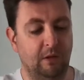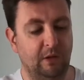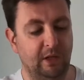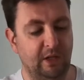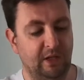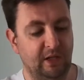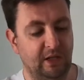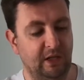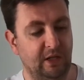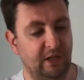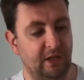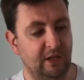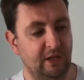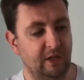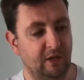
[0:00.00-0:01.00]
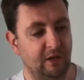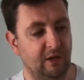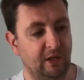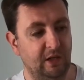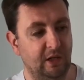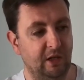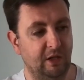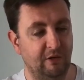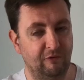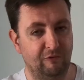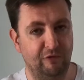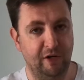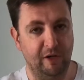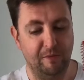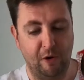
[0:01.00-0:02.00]
this is the
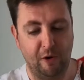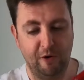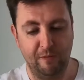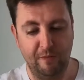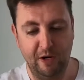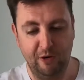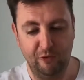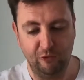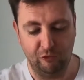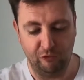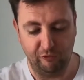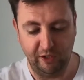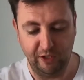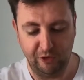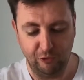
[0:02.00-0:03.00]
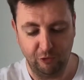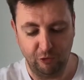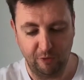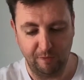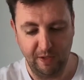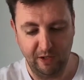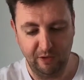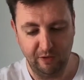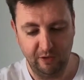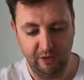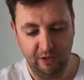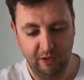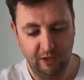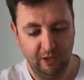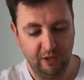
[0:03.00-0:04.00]
rear motor mount or rear torque mount,
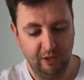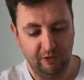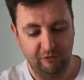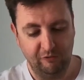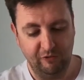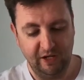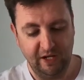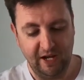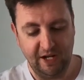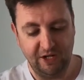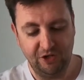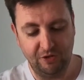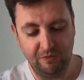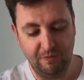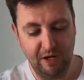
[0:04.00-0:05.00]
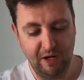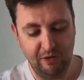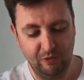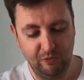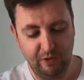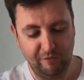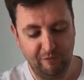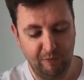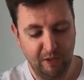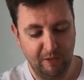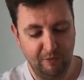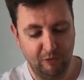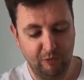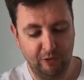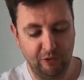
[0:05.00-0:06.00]
rear engine mount, whatever
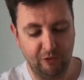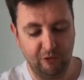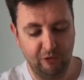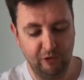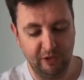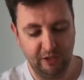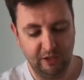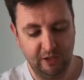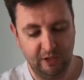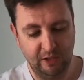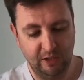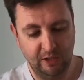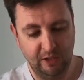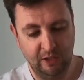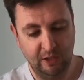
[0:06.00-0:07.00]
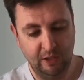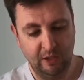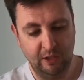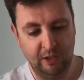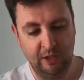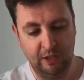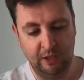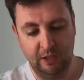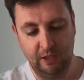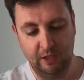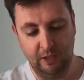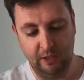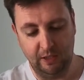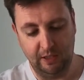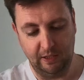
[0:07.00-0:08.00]
people want to call it.
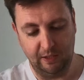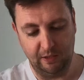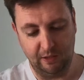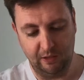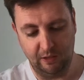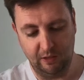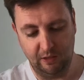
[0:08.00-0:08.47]
And